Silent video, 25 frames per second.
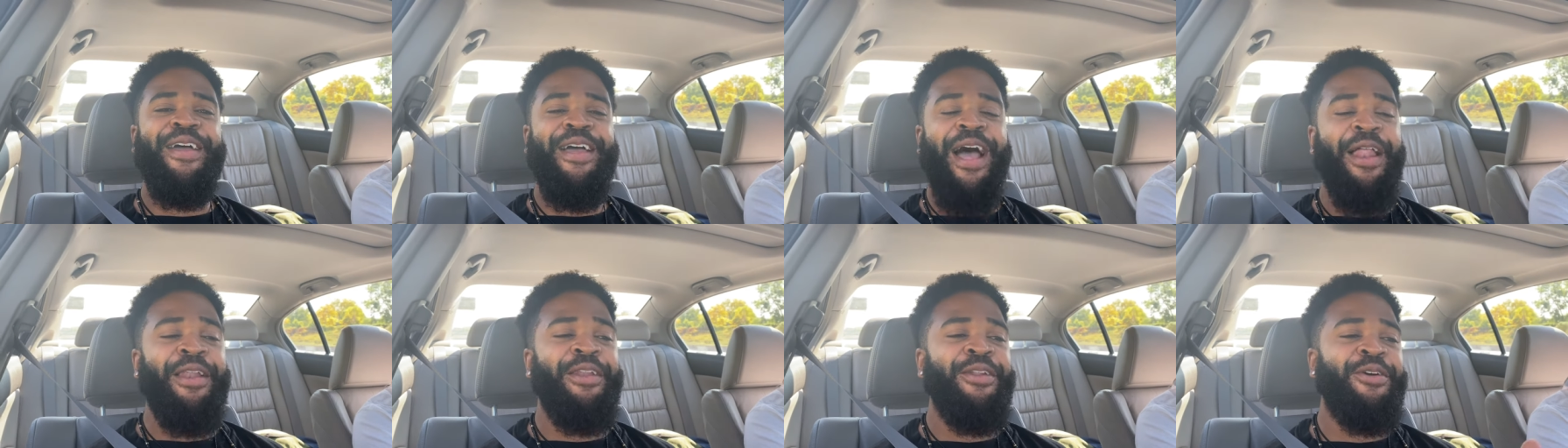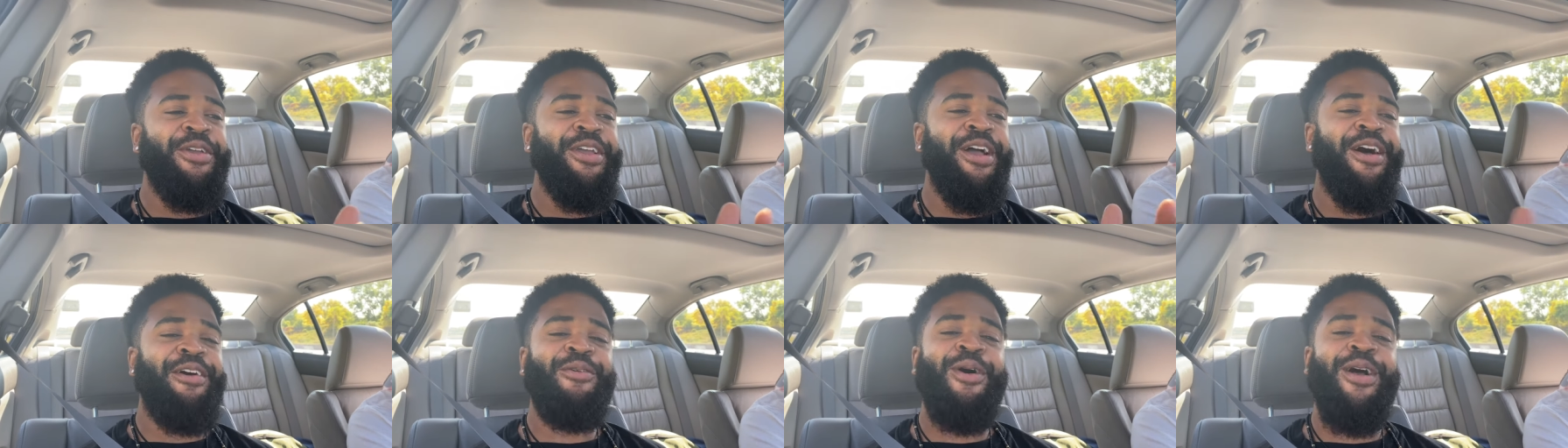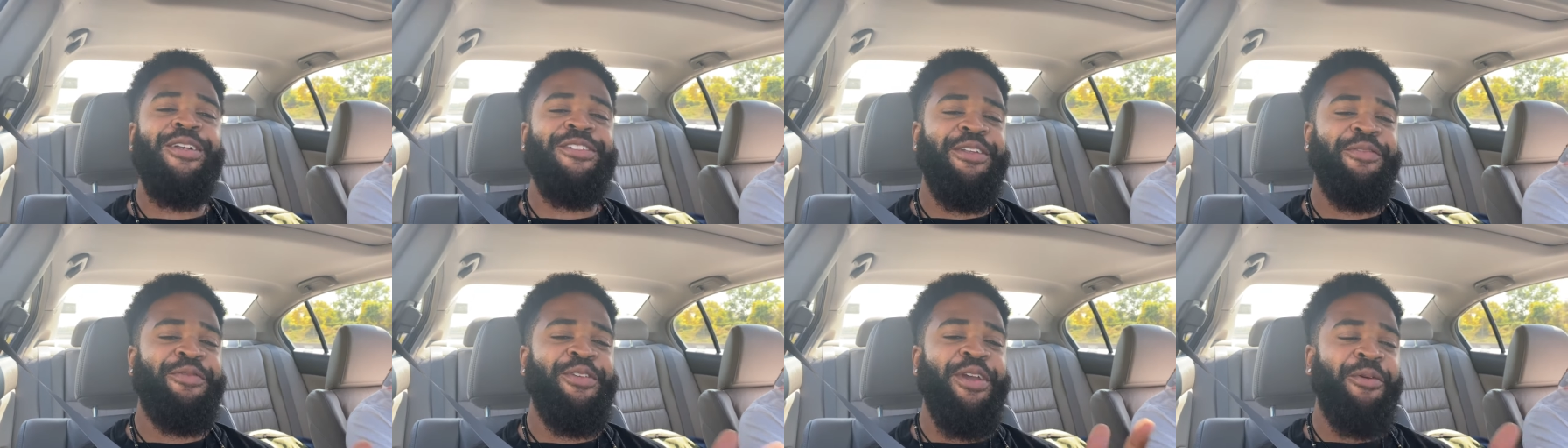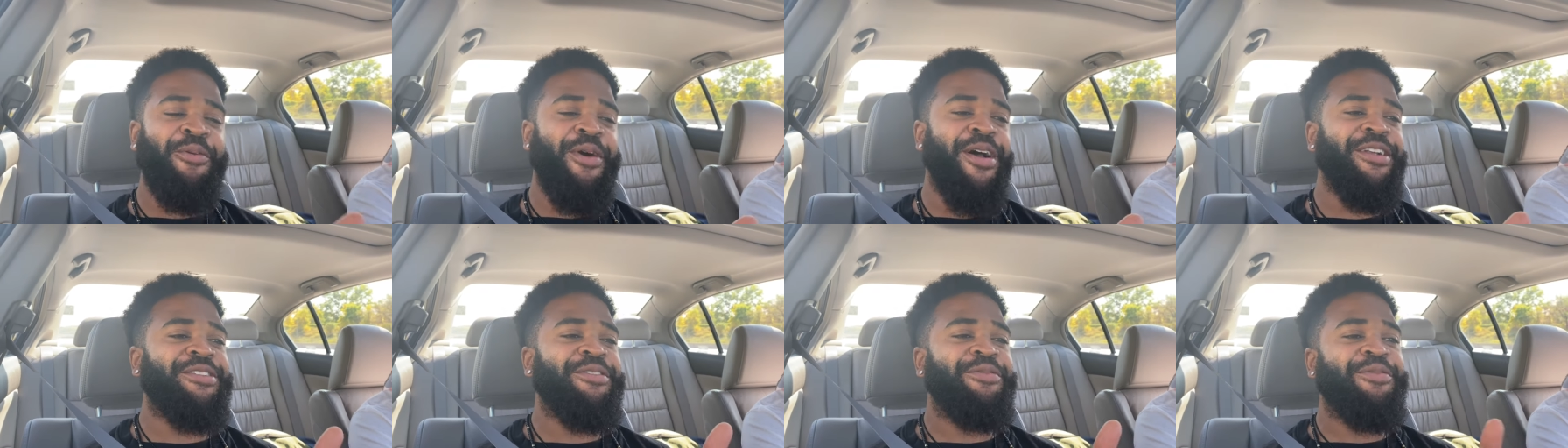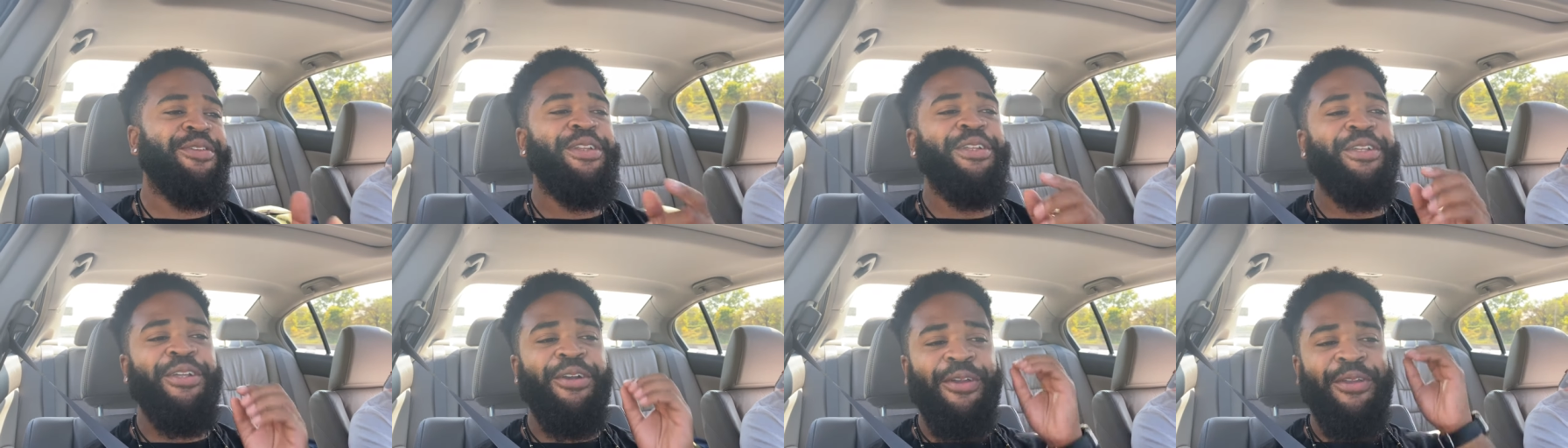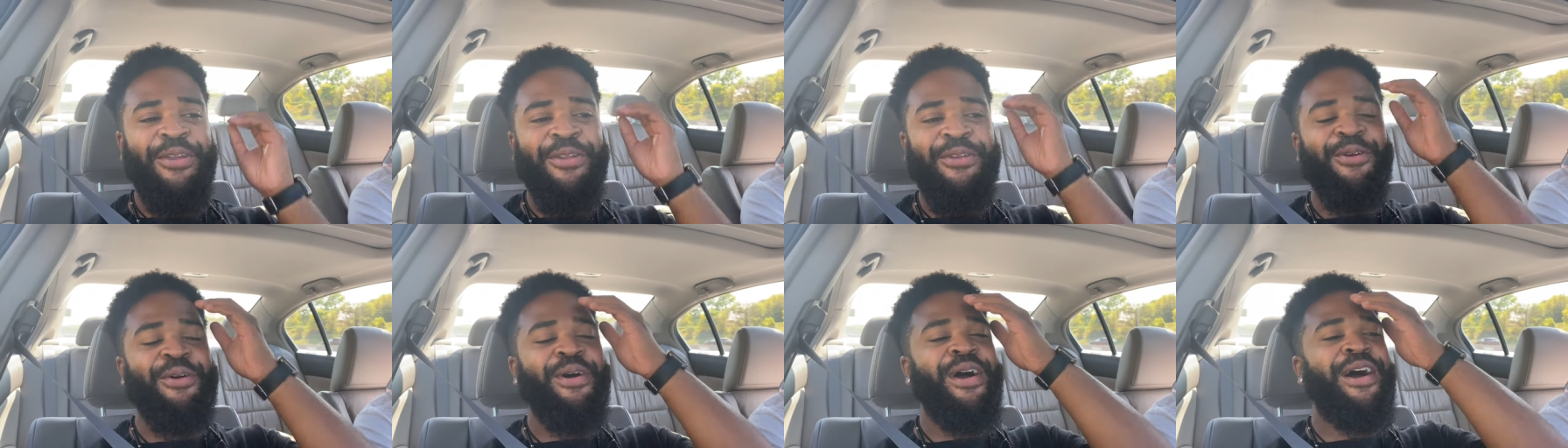I don't know, y'all watched, if y'all watched the video, you
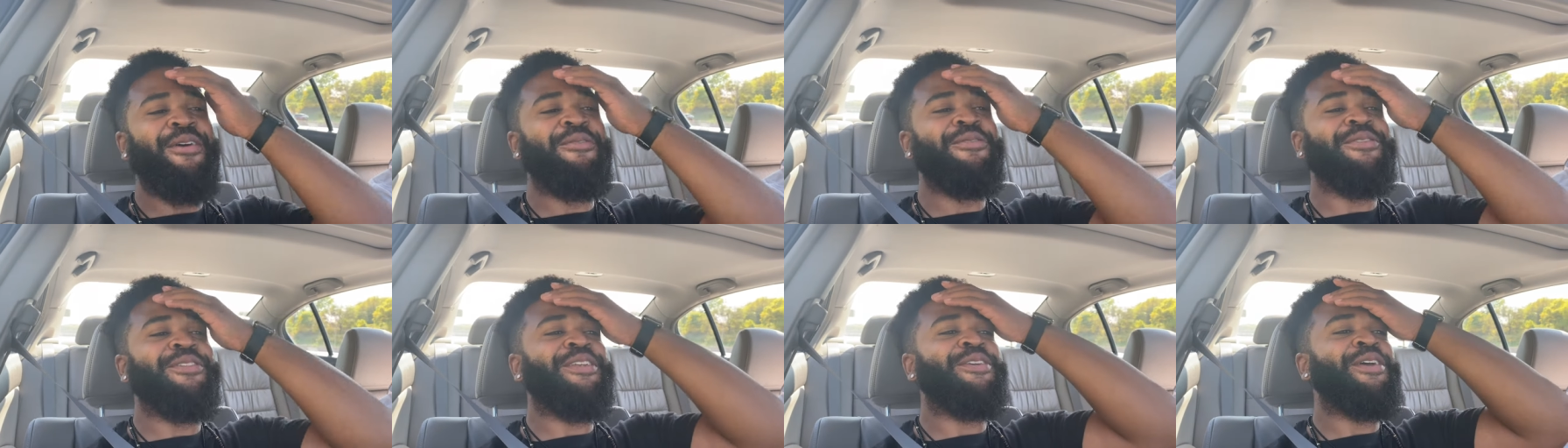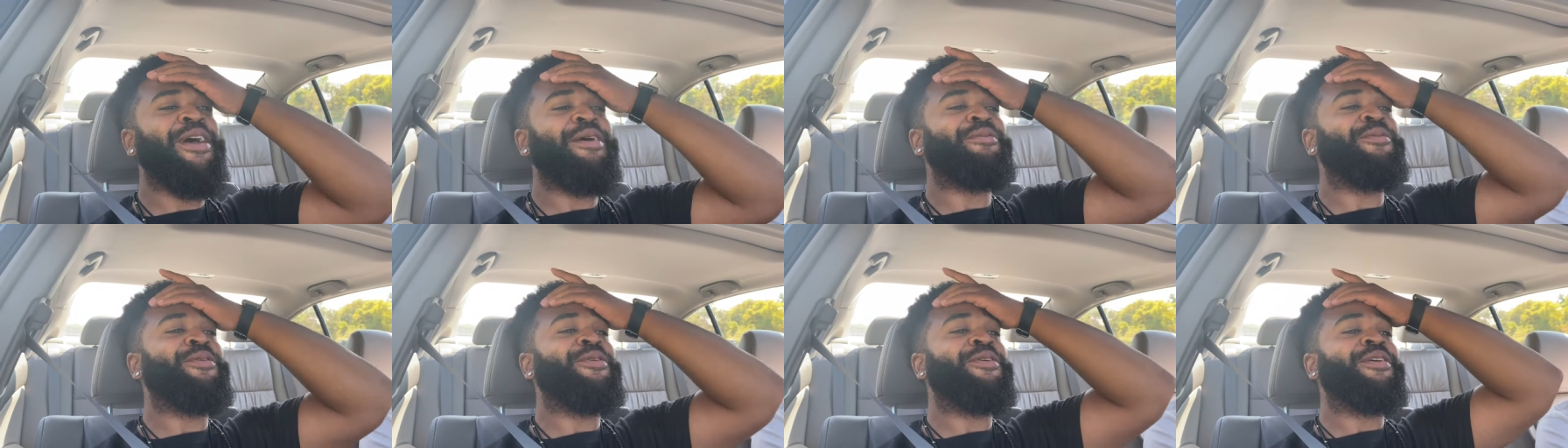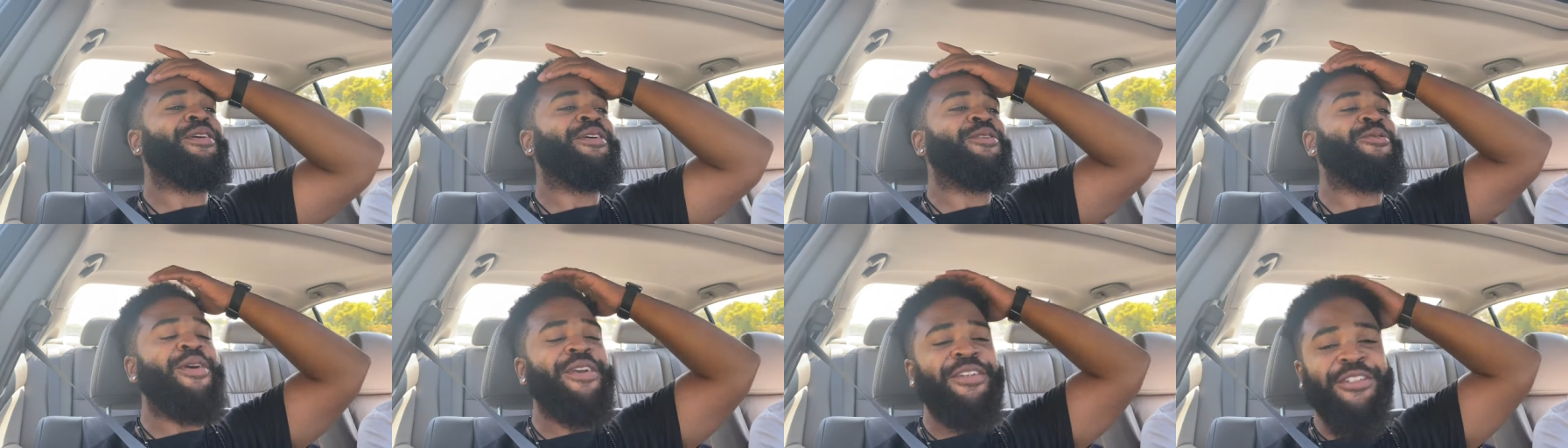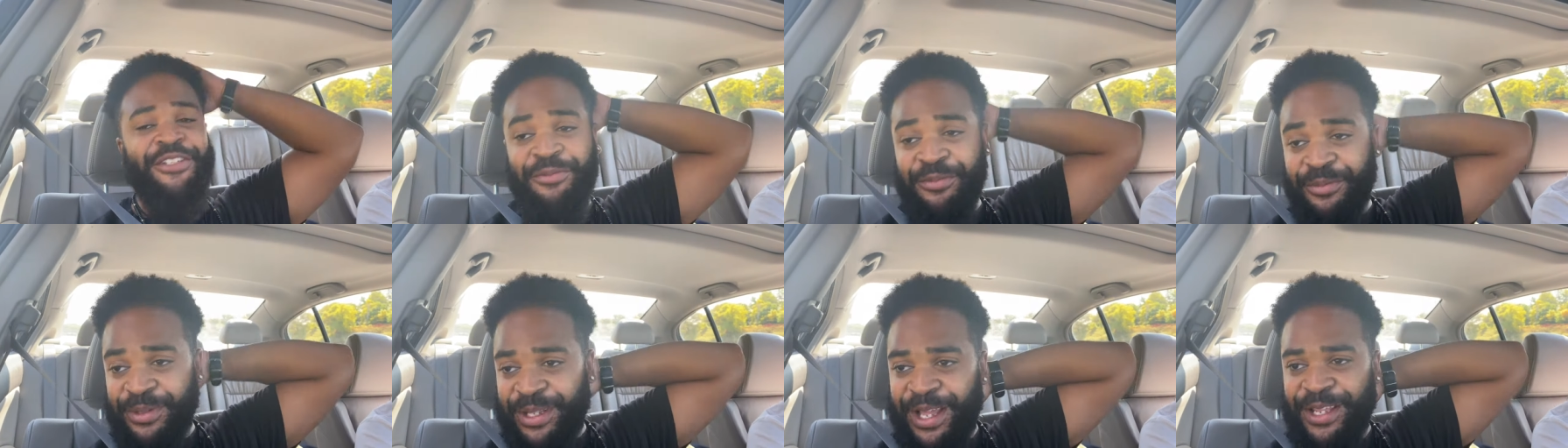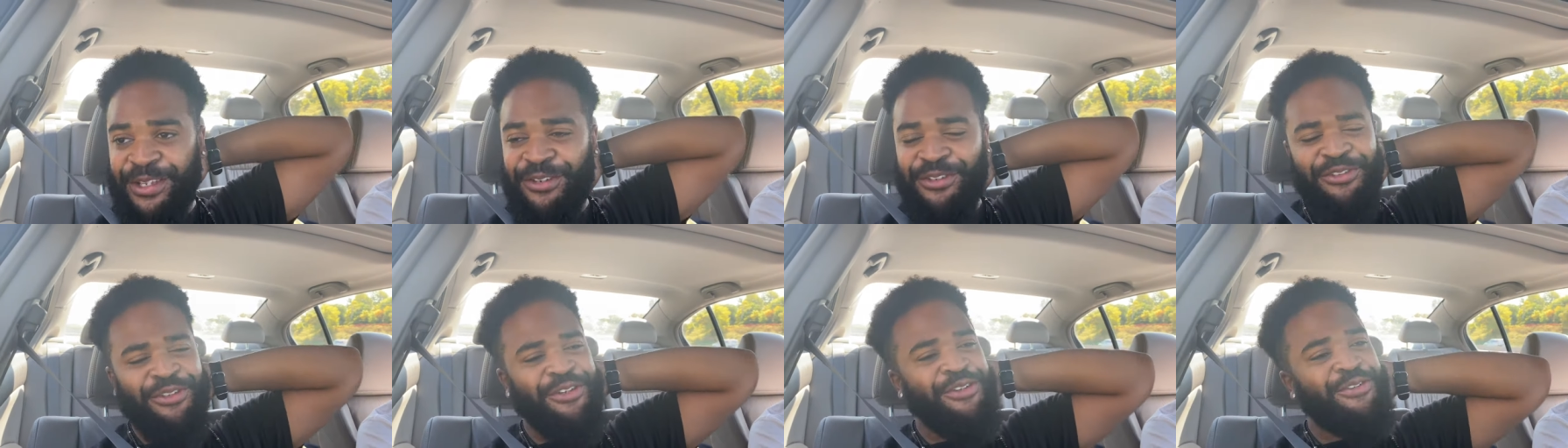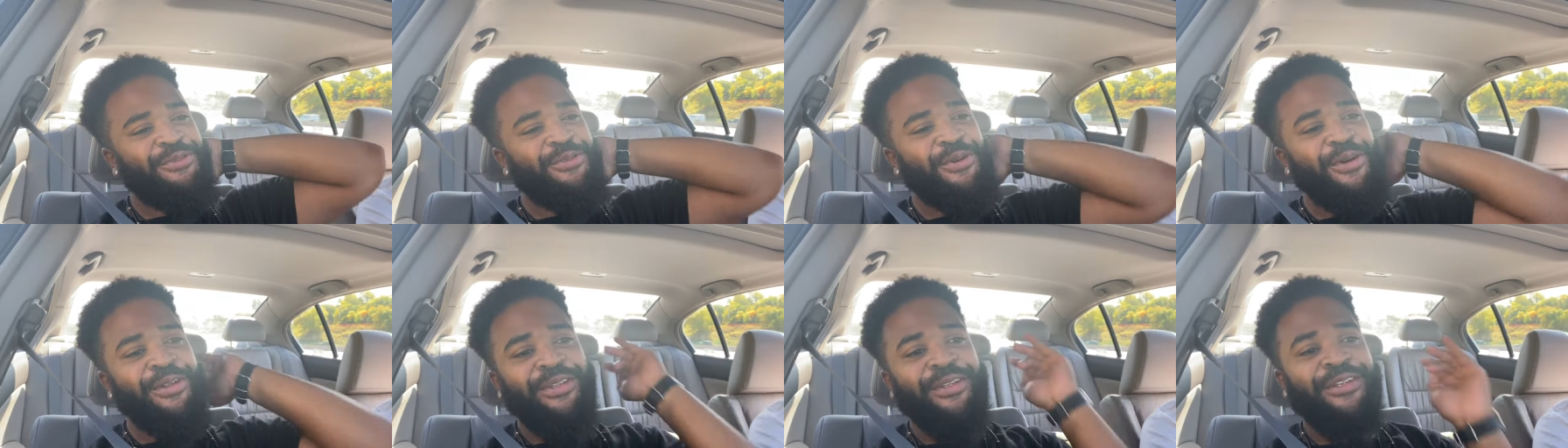know I was kept on questioning, like, you sure you
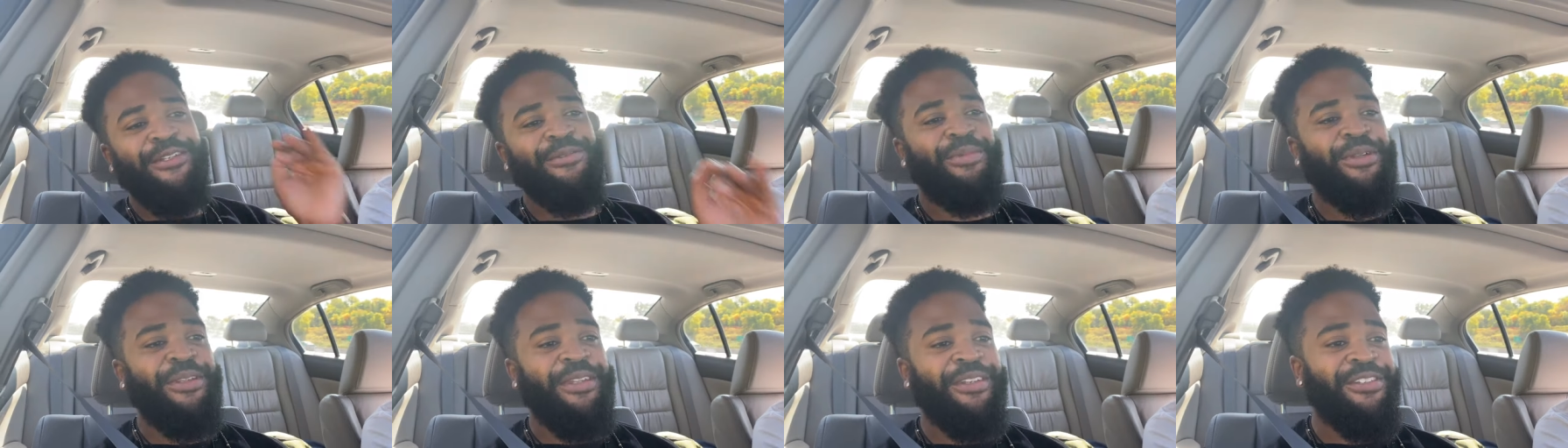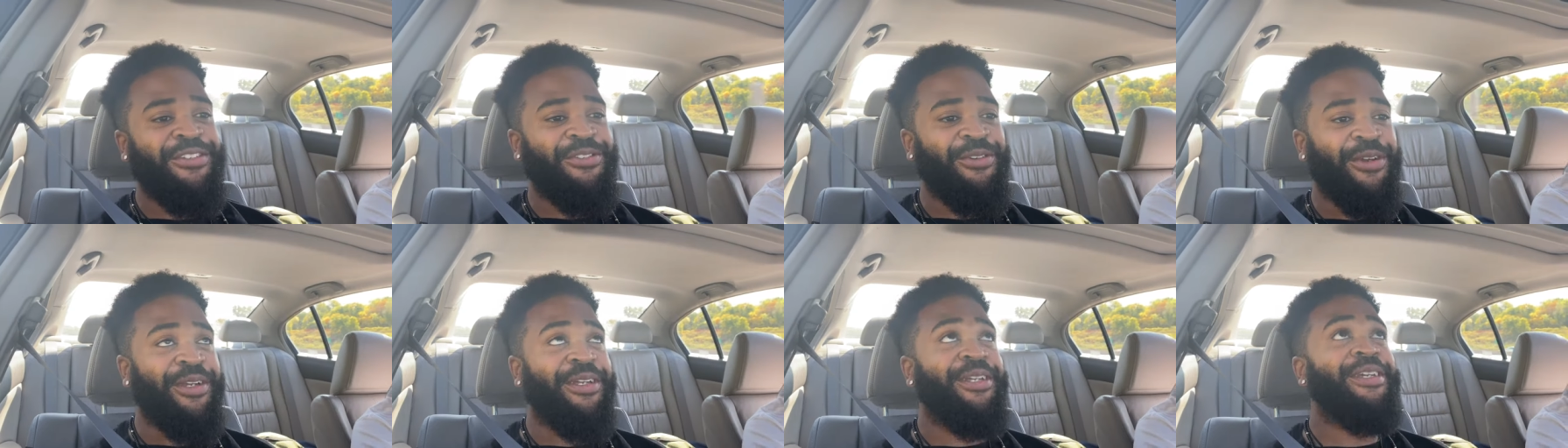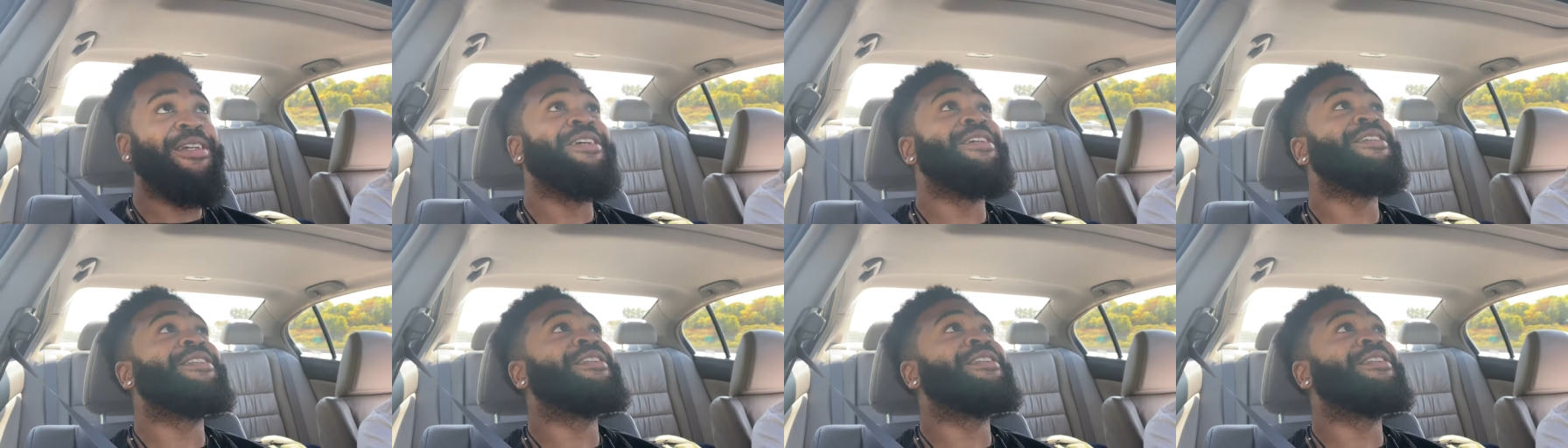want this? But this joint is